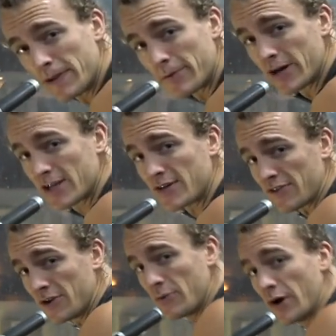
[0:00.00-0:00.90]
being a bird because you
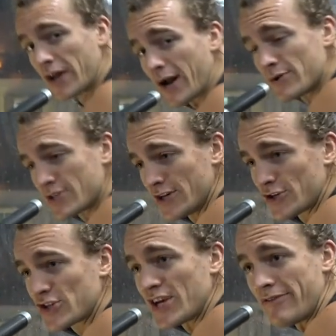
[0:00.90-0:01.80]
have to do workouts that are
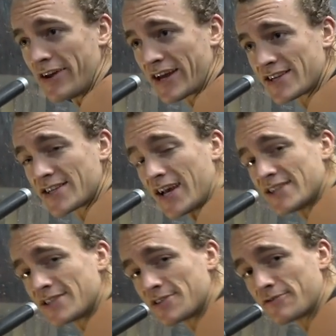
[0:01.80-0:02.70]
just seven
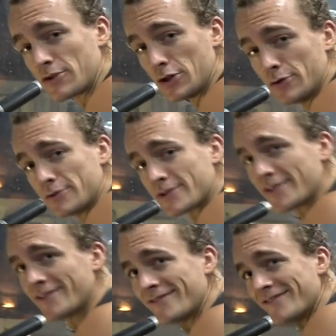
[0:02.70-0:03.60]
exercises of glutes.
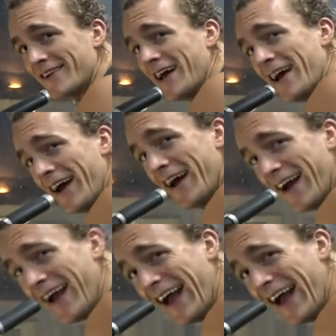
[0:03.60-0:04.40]
Yeah. That